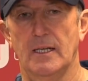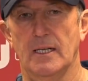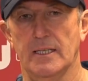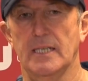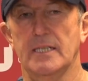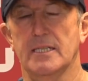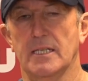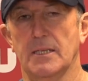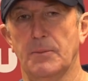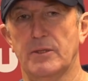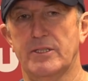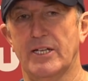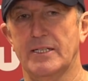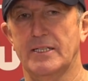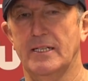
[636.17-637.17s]
need to say the
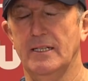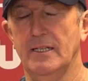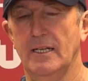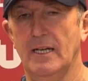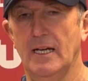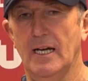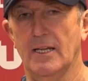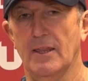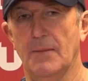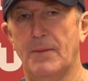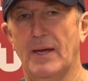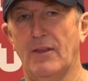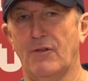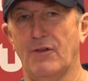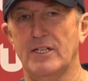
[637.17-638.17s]
Britannia, at the
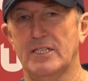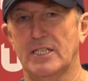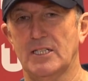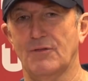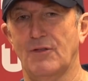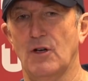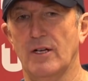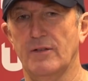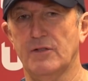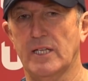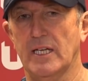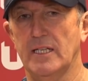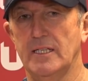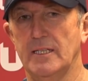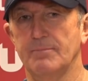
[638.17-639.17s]
Bet365
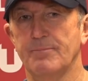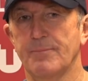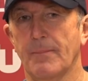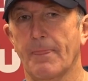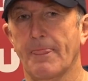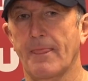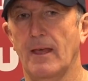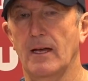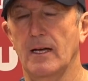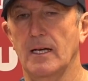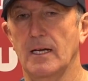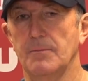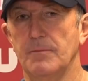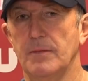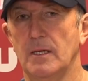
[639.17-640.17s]
stadium,
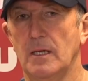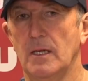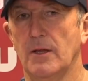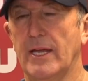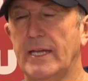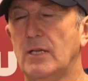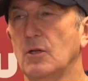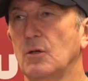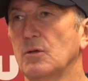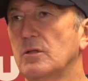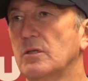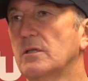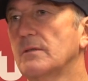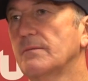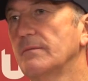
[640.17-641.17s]
they
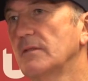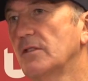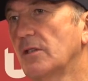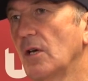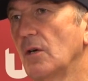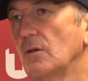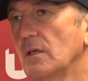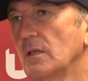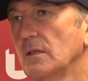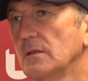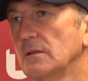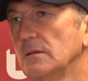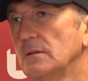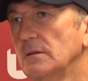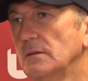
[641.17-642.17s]
caused Stoke
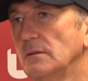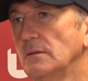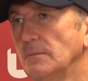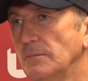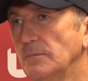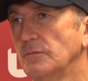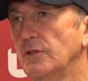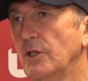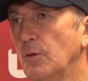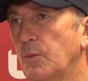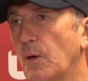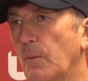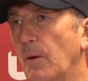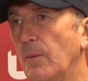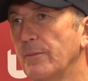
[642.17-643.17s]
real
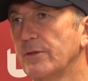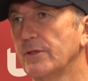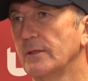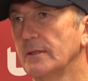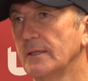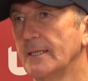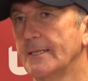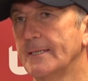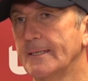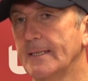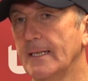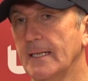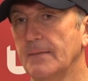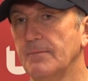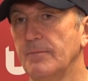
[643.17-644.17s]
problems, and
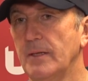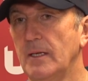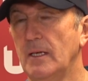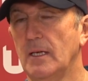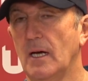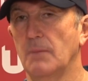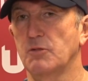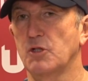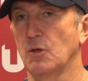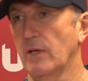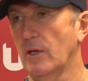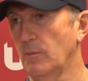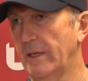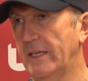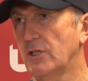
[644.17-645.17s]
I'm sure
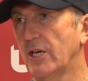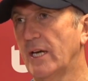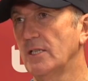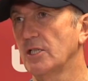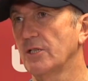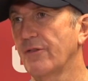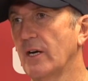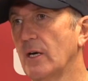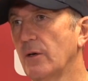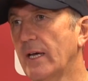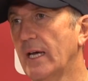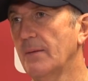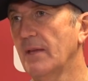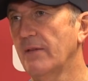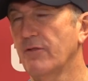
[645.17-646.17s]
they'll make changes for our
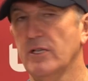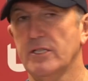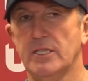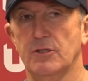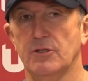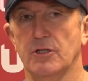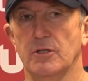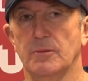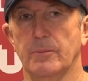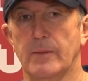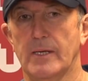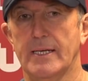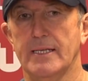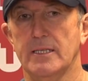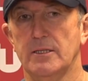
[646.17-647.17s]
game. They've rested certain
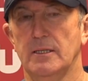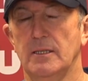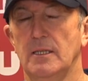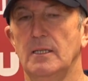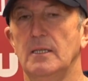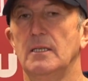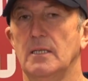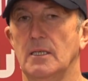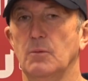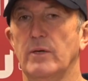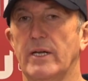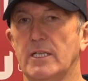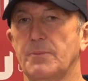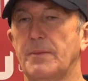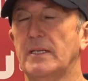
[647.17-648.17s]
players, and we
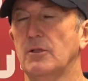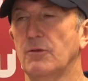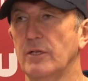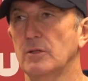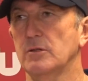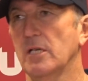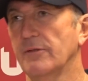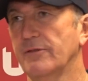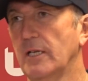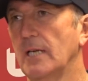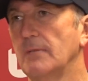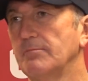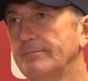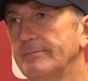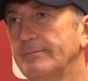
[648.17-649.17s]
expect a real tough game.